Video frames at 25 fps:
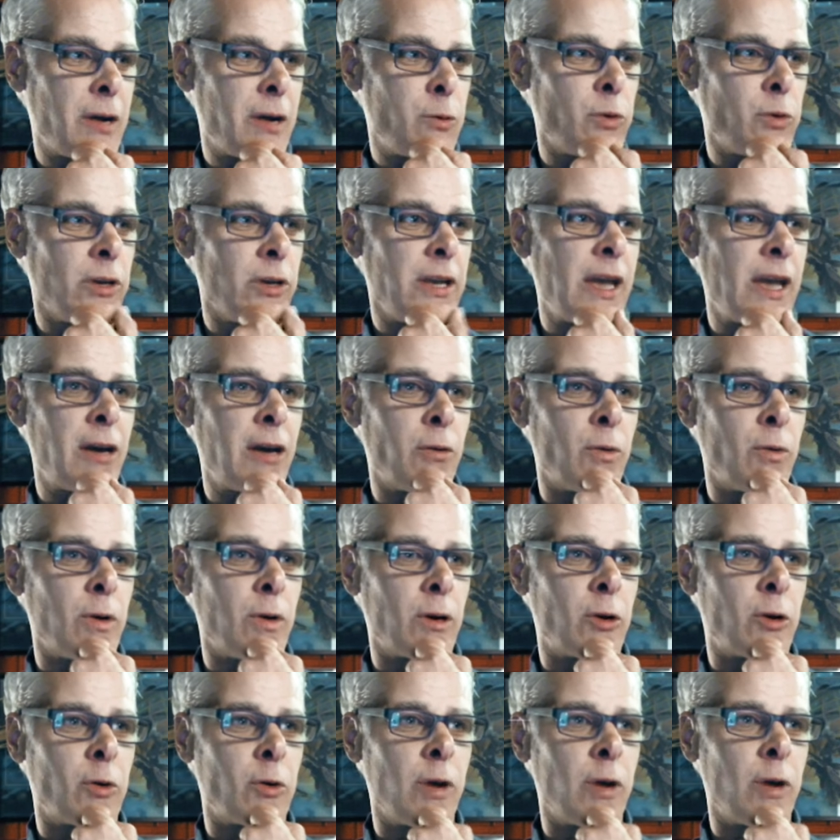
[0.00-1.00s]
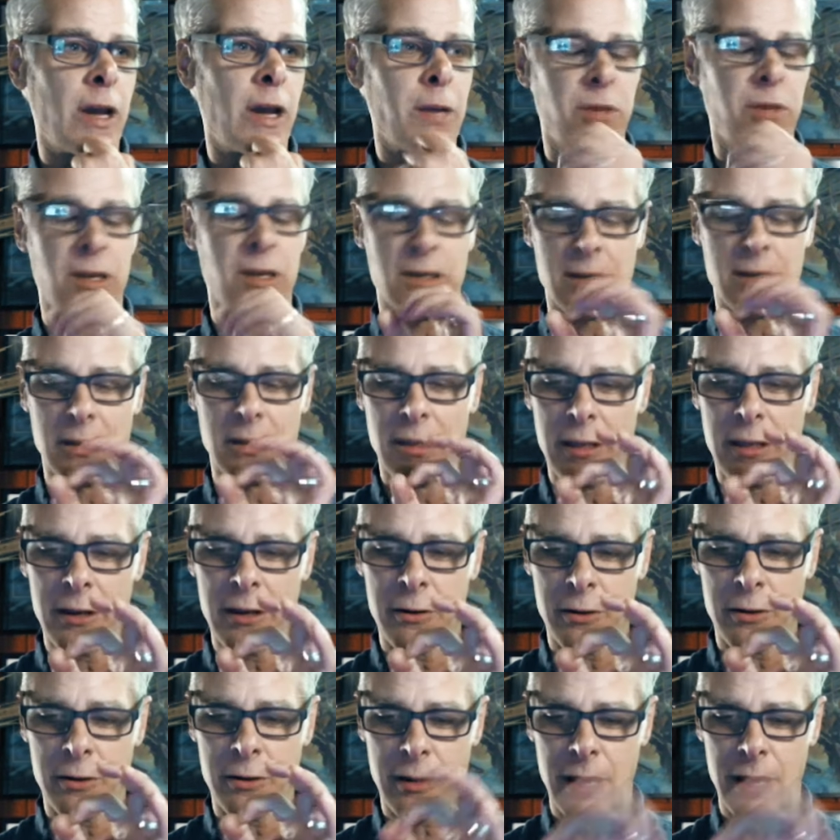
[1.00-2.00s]
really had a regret because
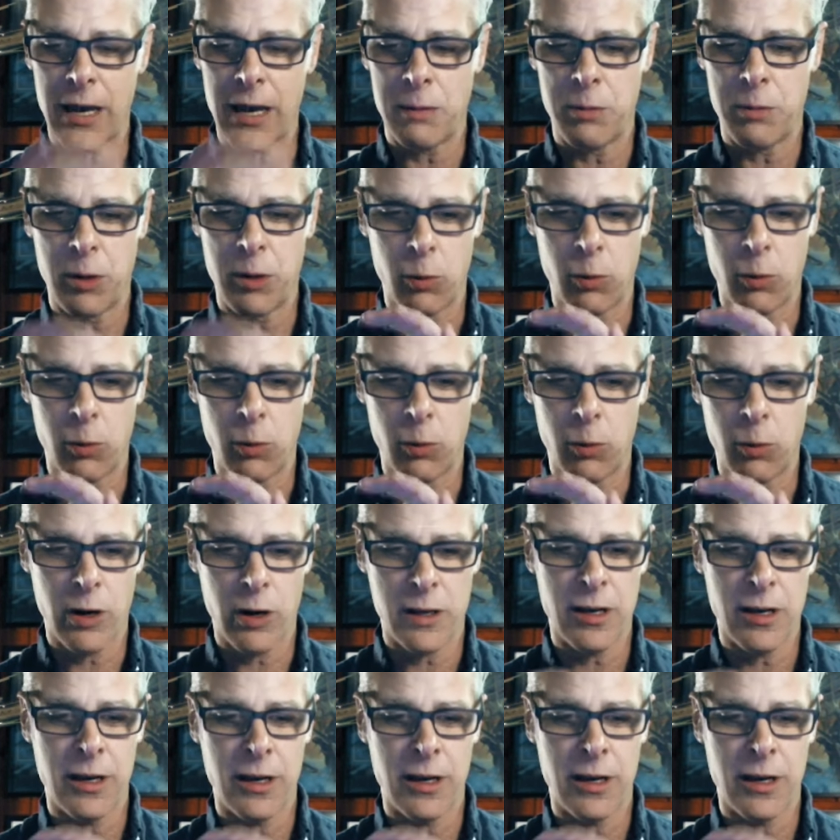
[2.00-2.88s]
literally I had been working on